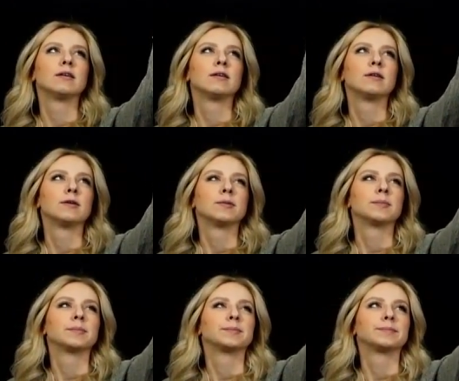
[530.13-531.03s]

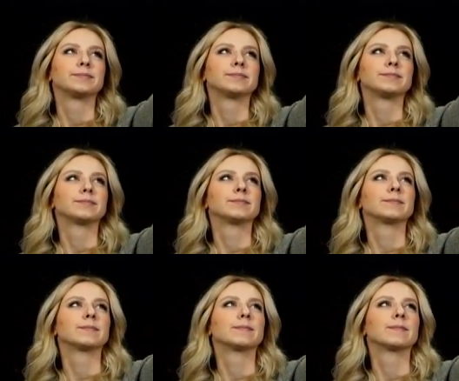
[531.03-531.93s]
(silence)